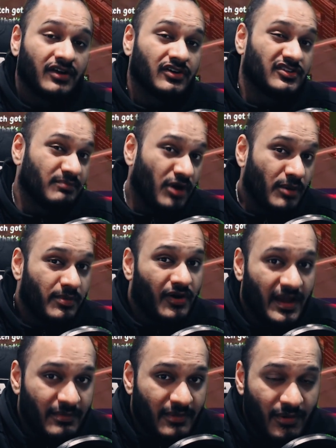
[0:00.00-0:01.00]
because mobile
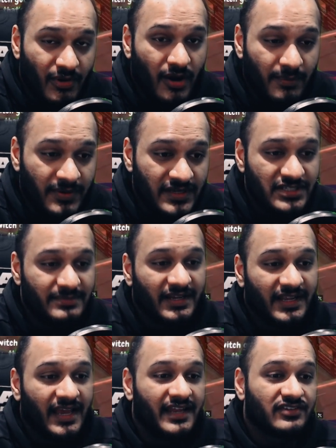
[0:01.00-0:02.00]
MMORPG
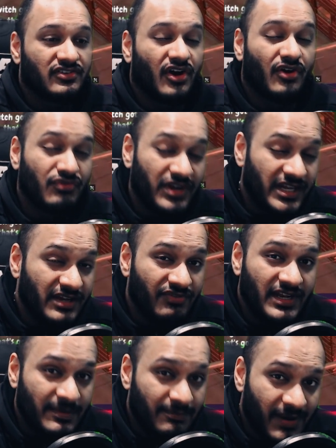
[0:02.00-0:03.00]
mechanics are
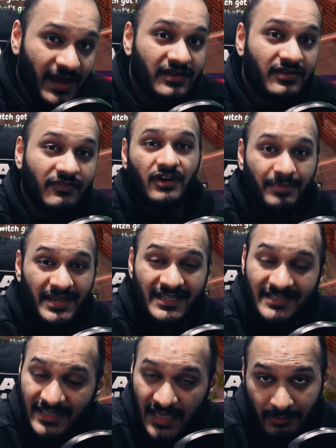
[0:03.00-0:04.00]
really bad for a
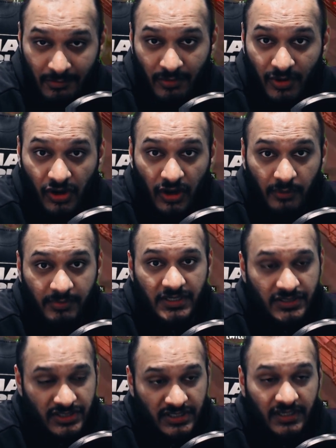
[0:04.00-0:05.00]
PC
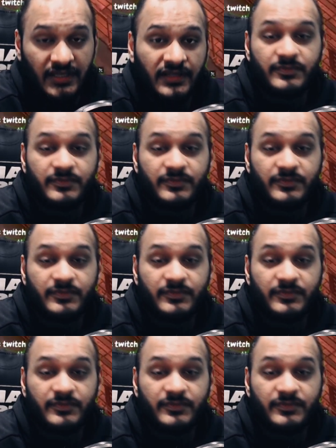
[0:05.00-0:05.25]
MMORPG,